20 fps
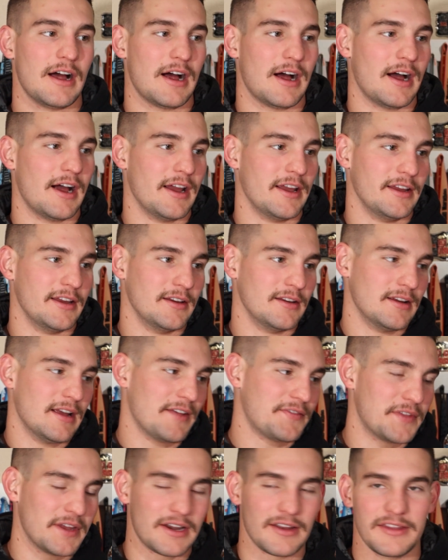
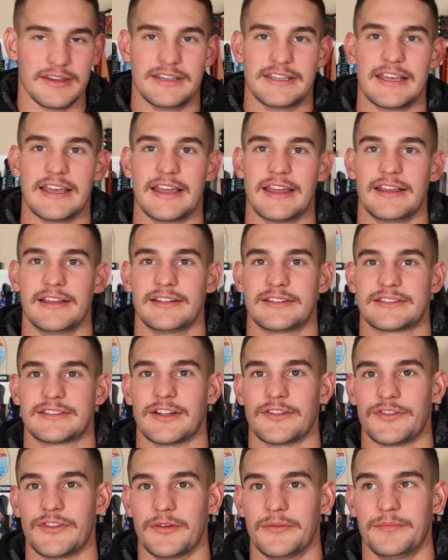At the end of the day,
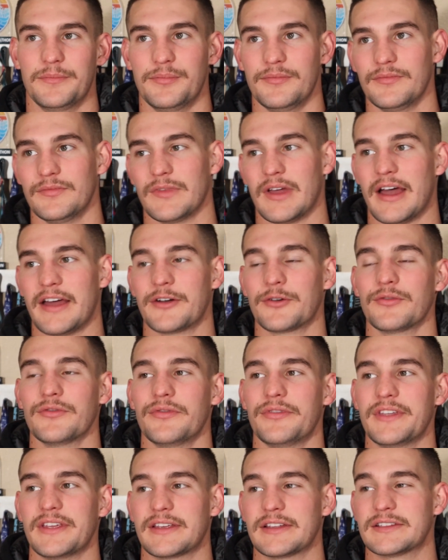I
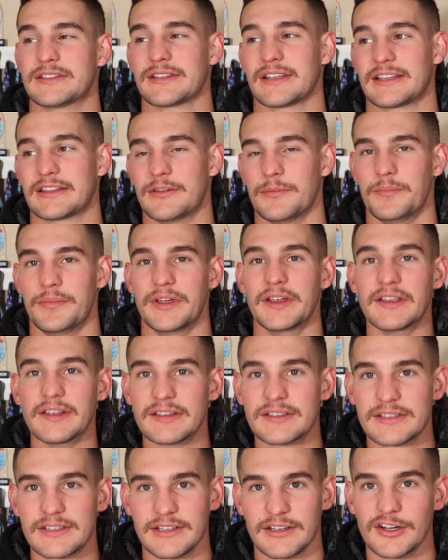don't think it's like the
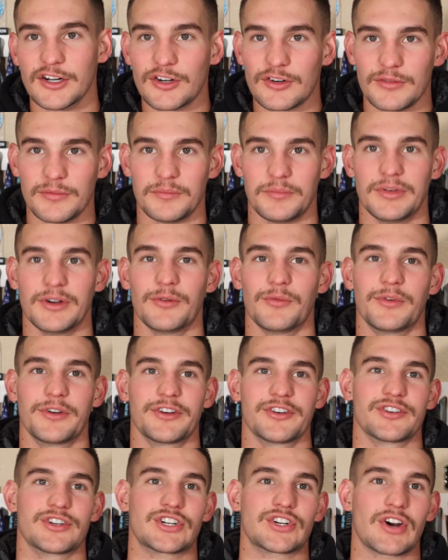biggest deal, but
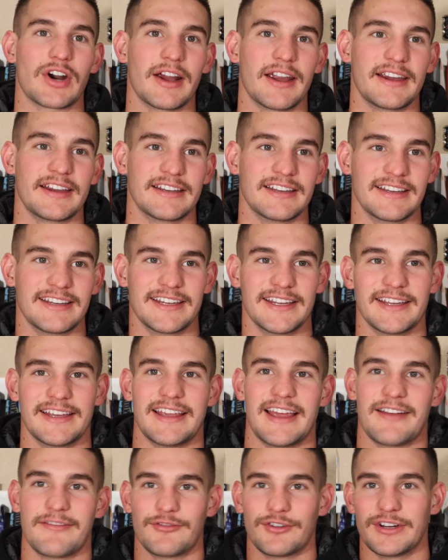when you're trying to get
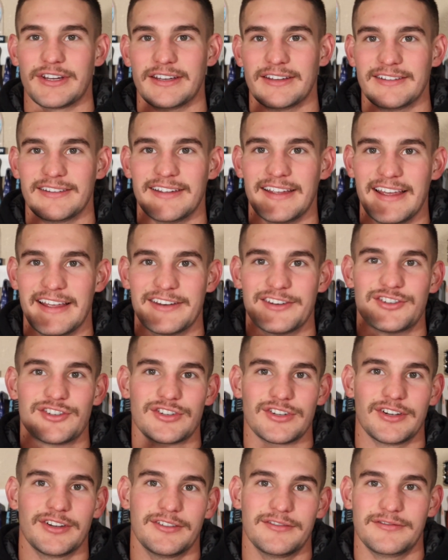every
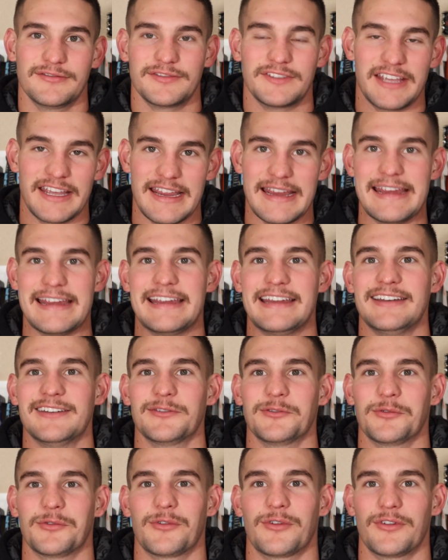inch of gain
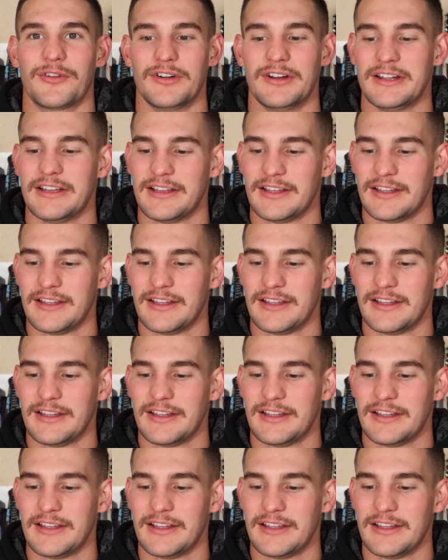or